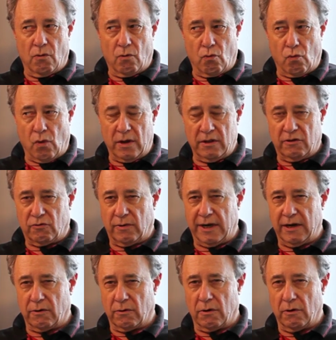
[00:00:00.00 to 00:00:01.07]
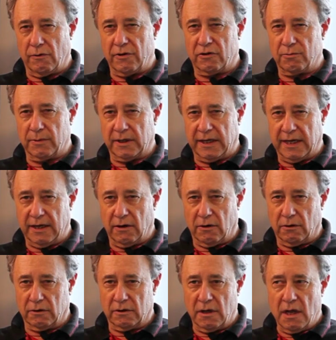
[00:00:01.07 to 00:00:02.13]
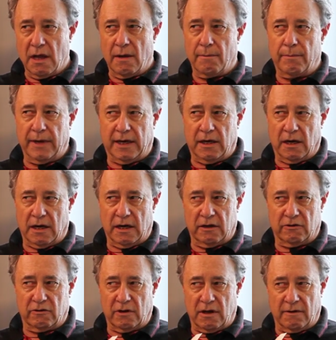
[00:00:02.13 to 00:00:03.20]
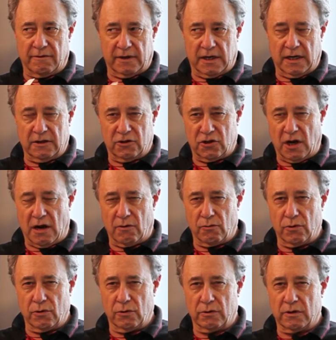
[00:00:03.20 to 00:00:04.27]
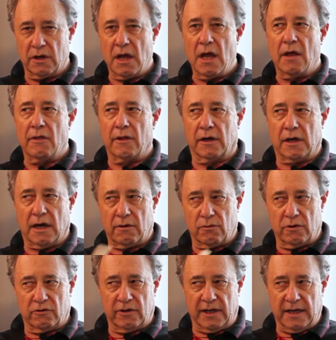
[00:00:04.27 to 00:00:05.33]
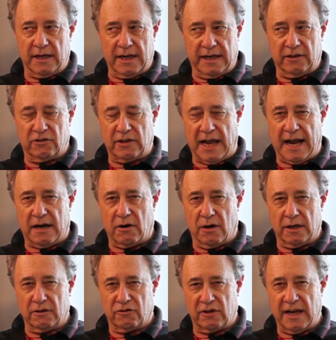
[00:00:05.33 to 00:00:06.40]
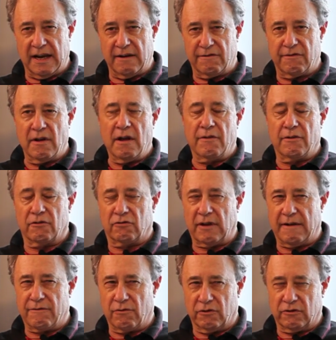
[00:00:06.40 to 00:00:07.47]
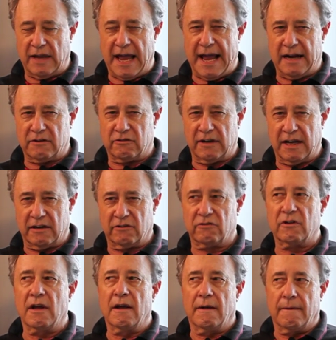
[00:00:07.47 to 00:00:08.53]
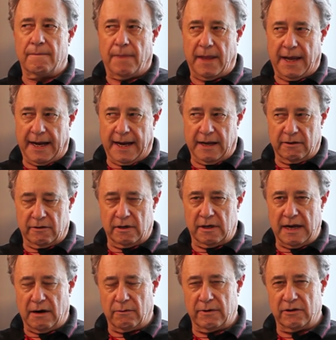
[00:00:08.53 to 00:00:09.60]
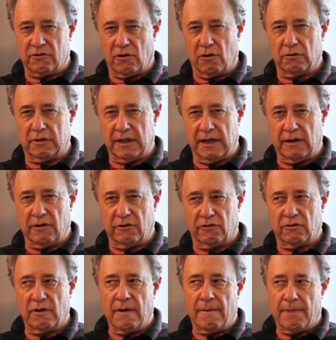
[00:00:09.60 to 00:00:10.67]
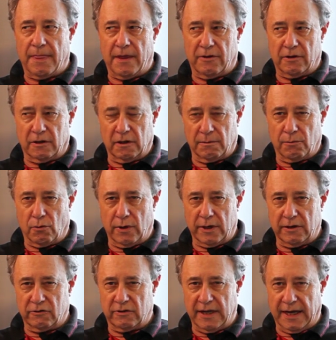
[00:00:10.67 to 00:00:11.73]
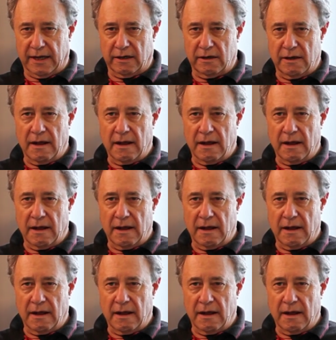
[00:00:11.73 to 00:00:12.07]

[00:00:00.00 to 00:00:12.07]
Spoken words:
one 3-year-old that's been killed because of a gunshot wound. The gun was in a Stack-On safe, the safe was accessed, and the net result is that the little boy is dead.